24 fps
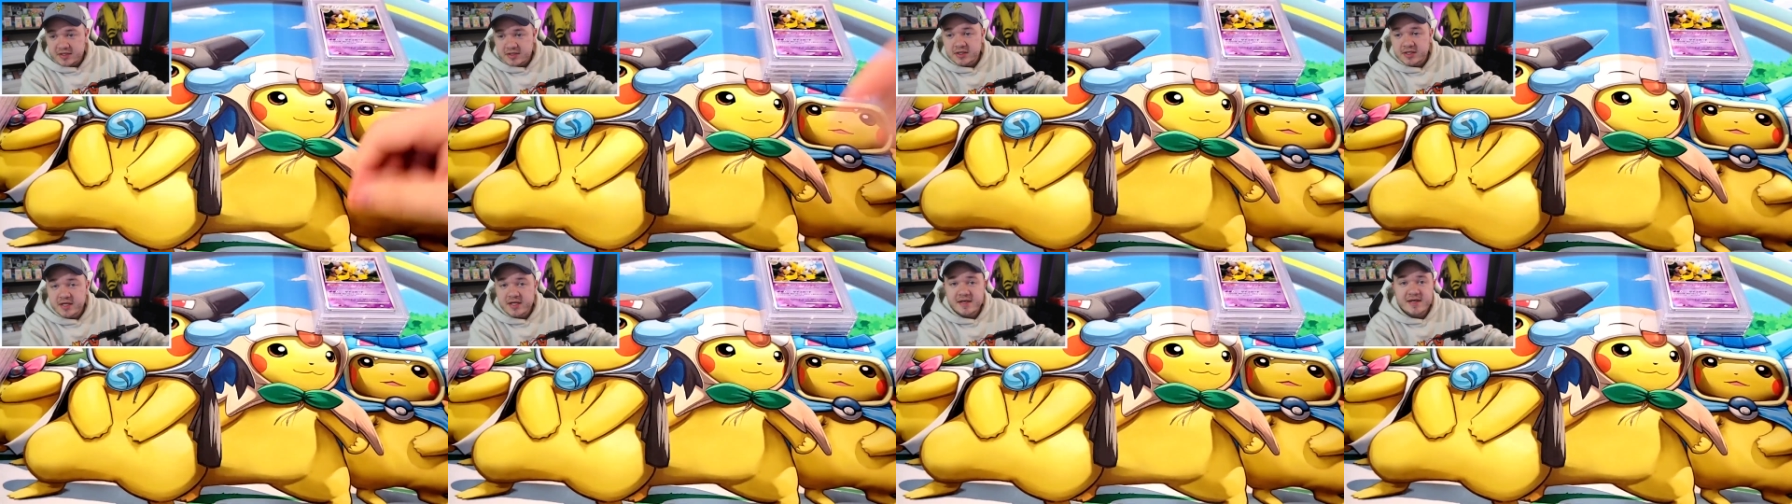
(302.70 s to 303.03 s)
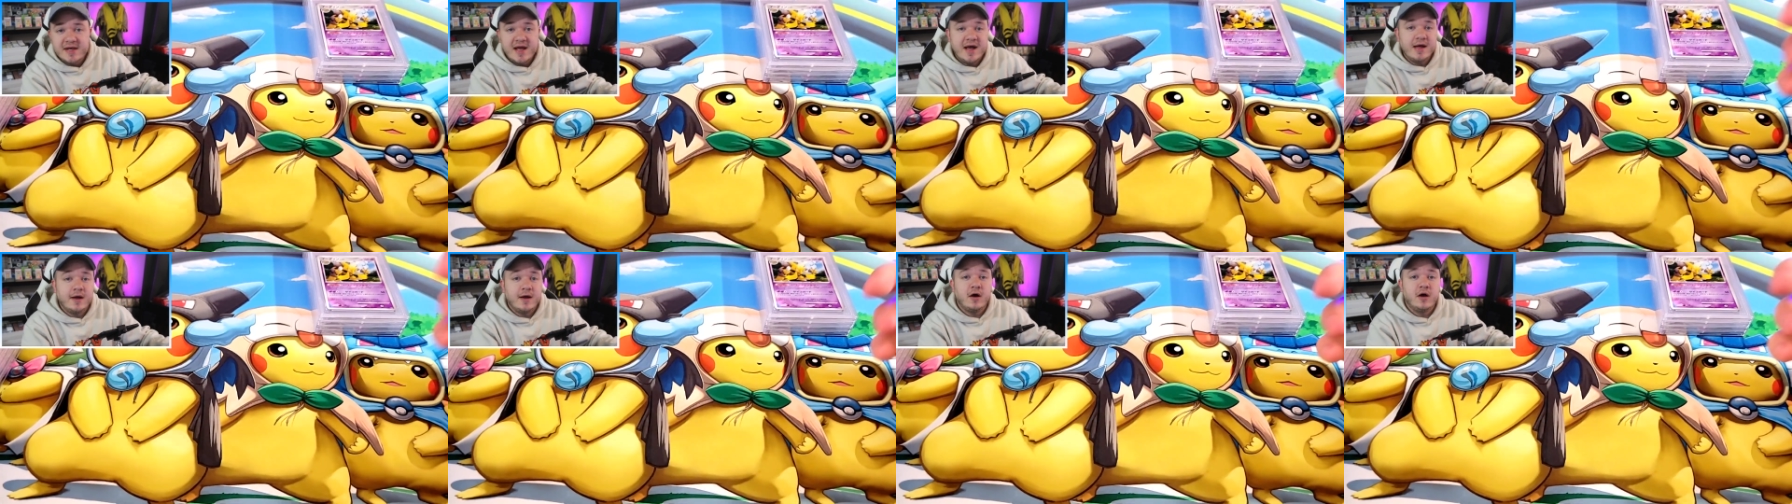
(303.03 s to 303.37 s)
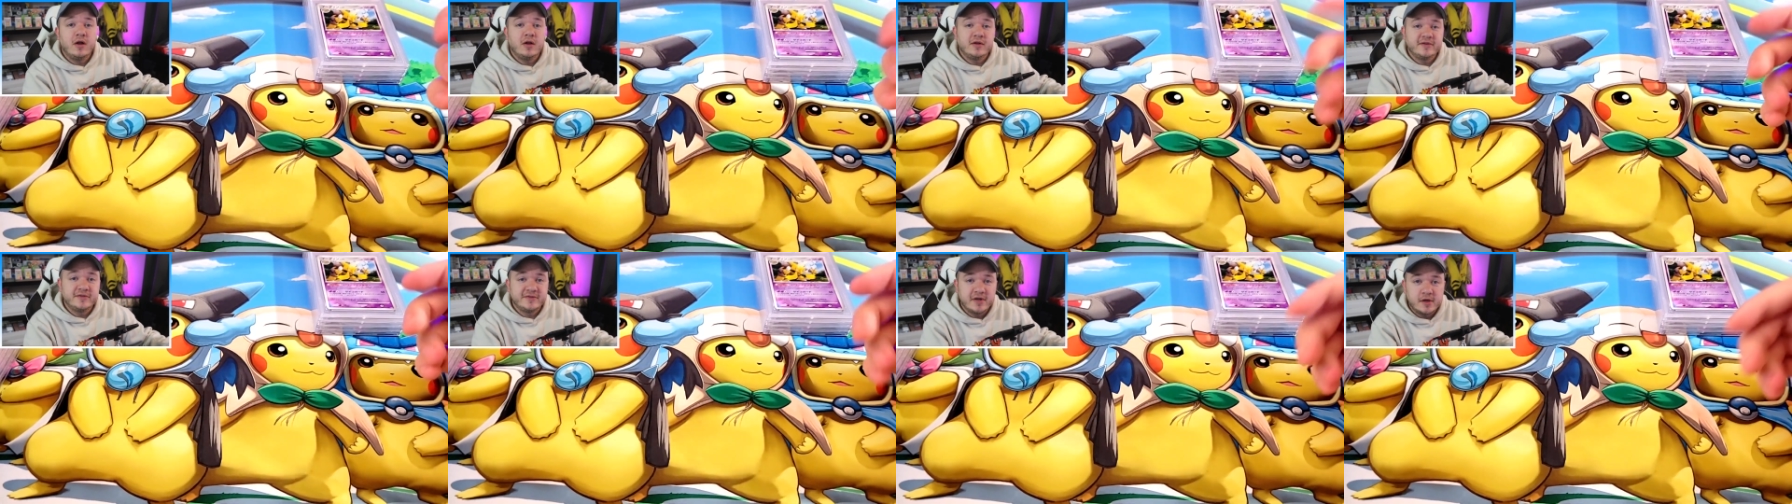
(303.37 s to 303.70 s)
Luckily, not
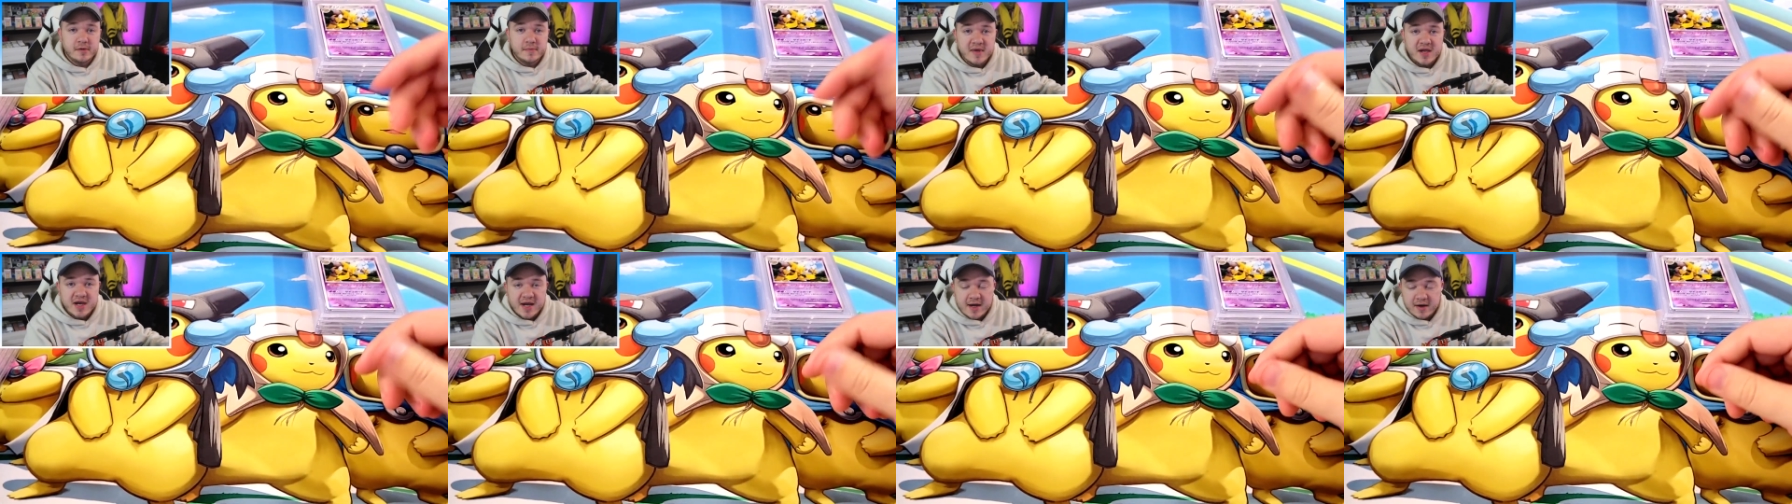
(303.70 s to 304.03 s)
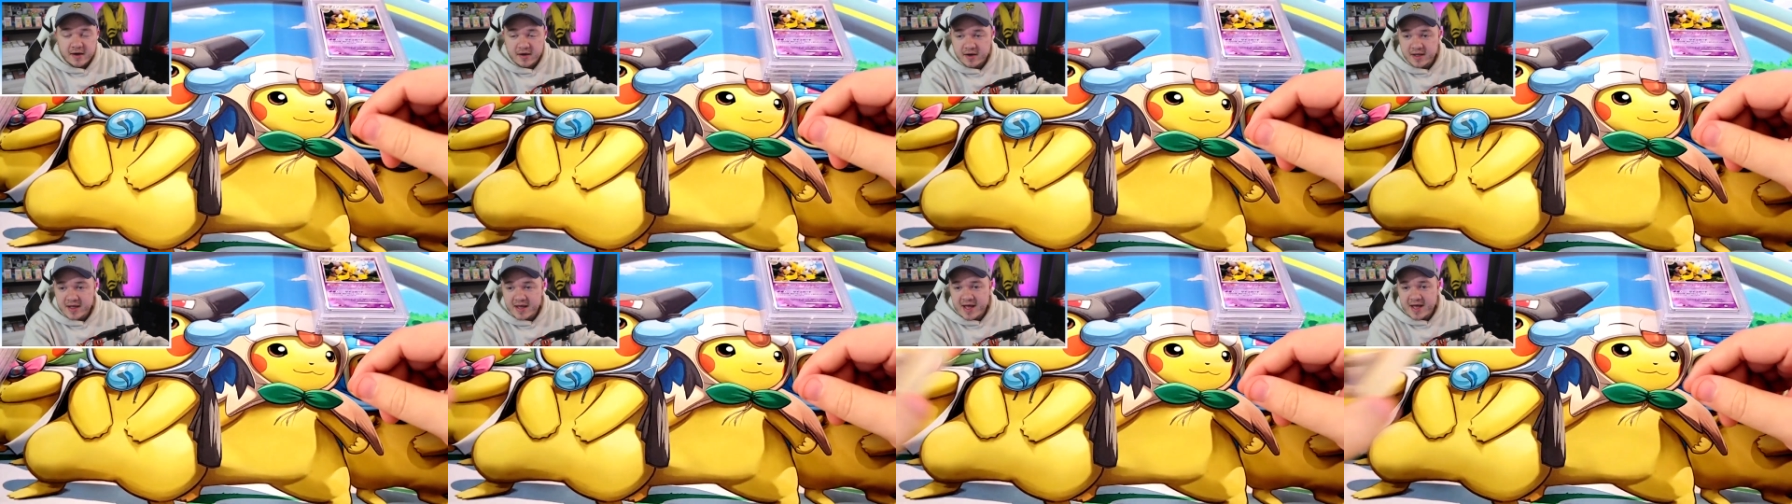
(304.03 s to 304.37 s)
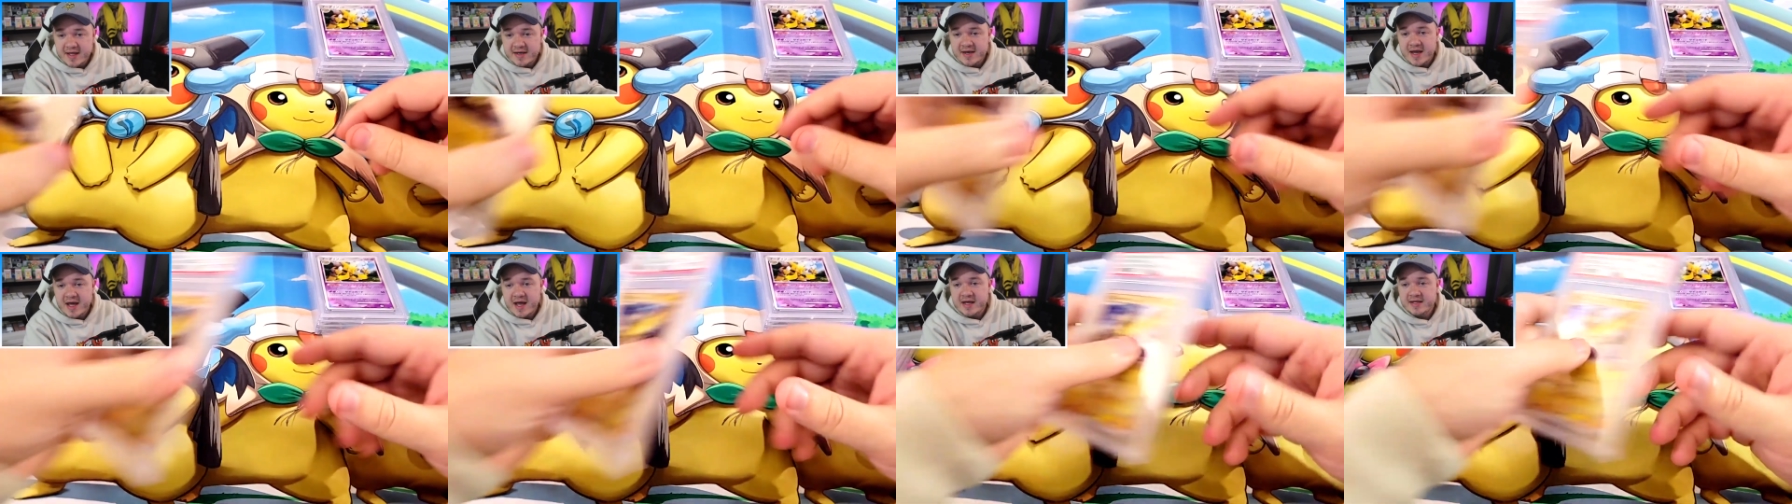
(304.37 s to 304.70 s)
all of our mid-era
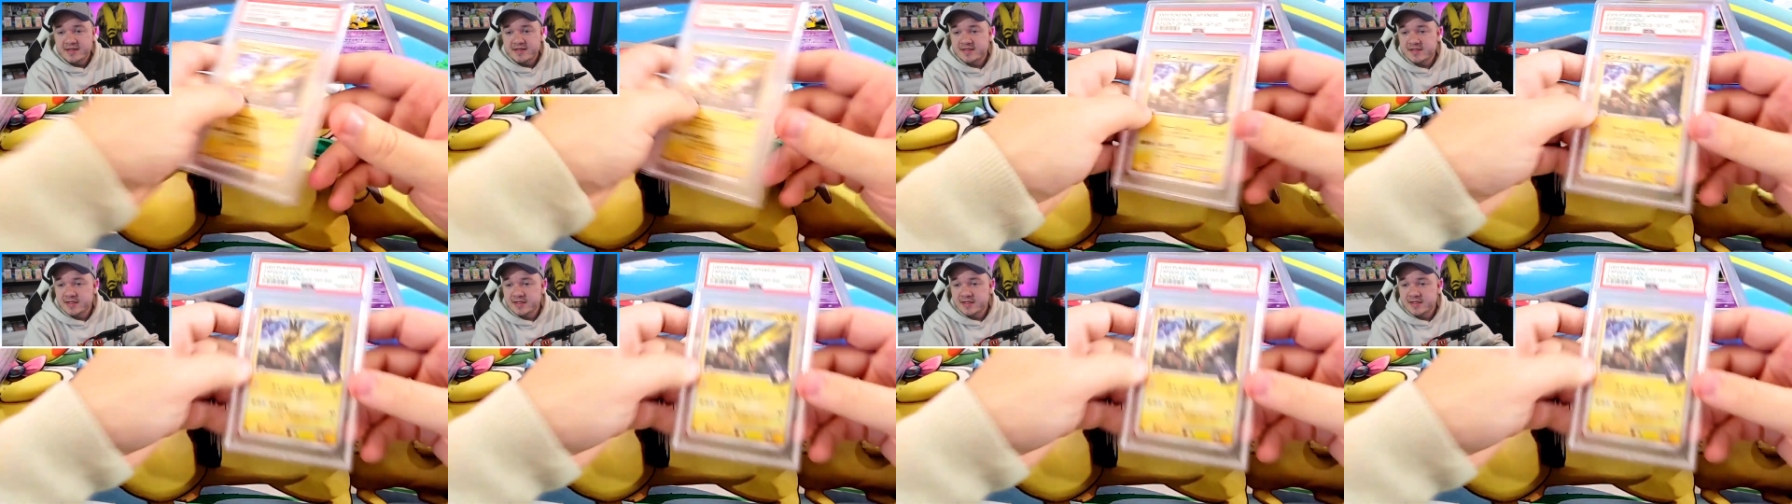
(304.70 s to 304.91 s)
got nine.